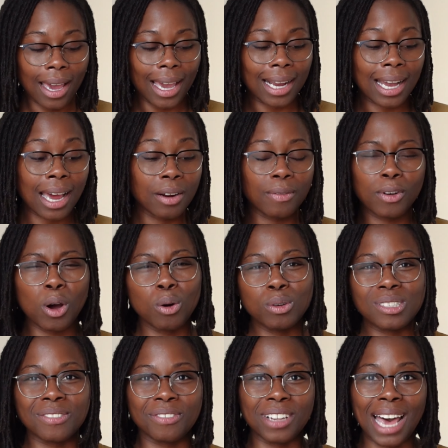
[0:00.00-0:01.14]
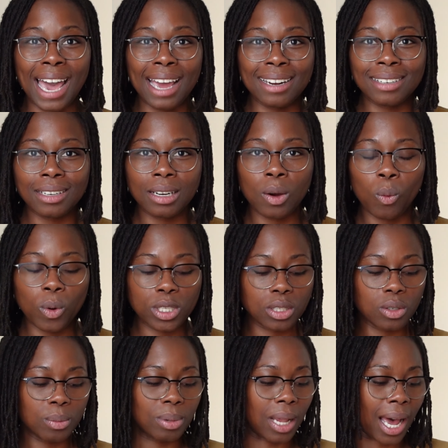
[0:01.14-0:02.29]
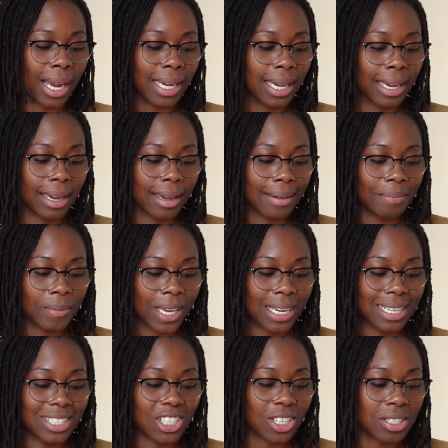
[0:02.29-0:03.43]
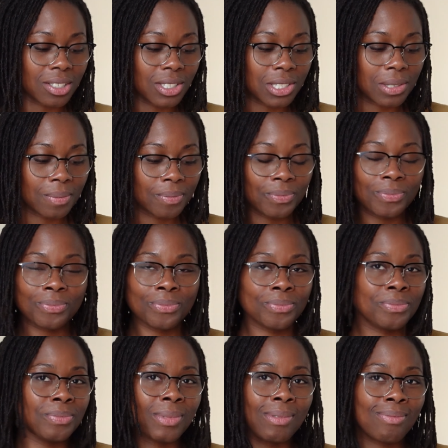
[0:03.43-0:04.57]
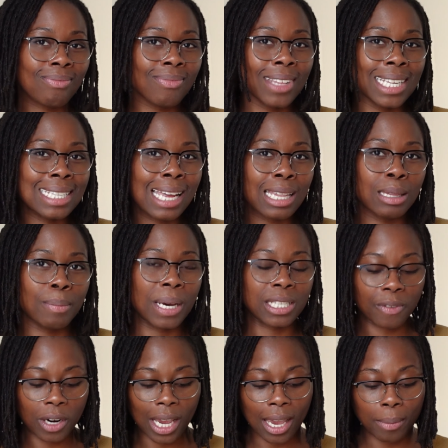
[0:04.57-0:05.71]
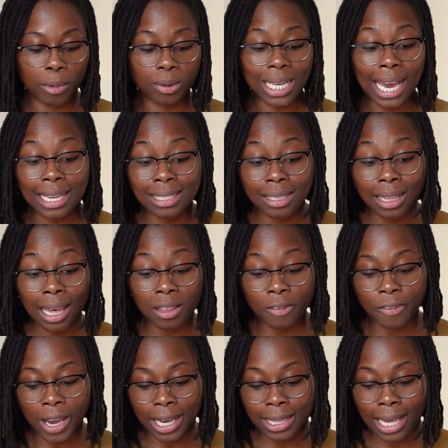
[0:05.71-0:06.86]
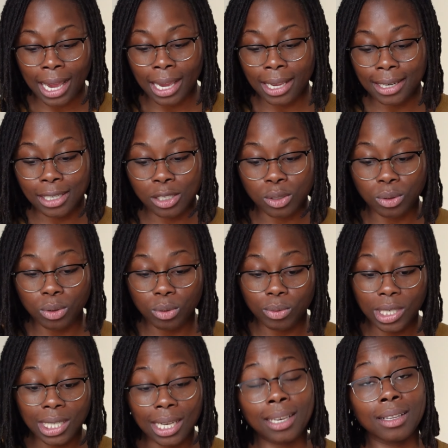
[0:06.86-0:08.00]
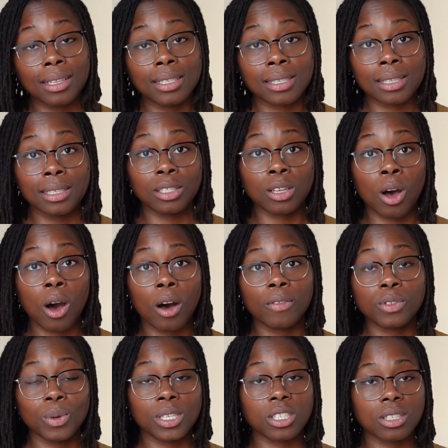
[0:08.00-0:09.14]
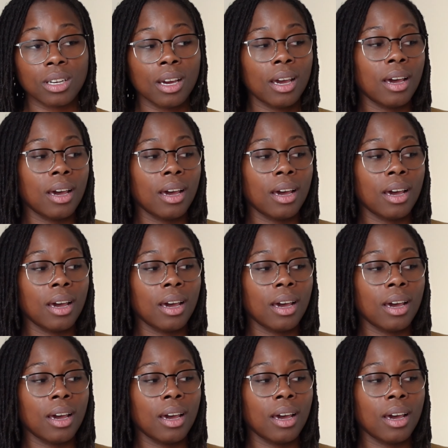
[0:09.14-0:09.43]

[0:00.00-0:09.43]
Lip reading: It kind of goes flat once you block it, and it's not the best for cables. Add to that the fact that it is ridiculously soft, which